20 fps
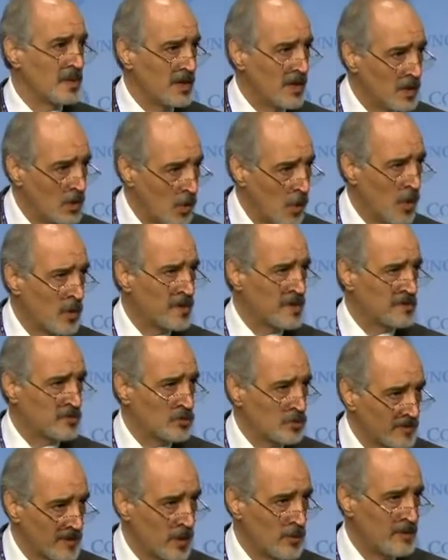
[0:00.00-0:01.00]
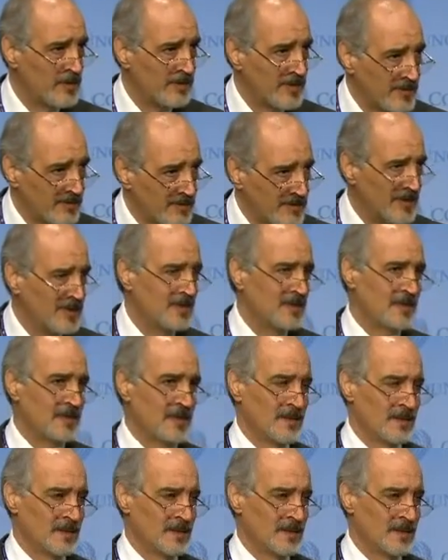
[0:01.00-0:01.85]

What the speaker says: in August 2013.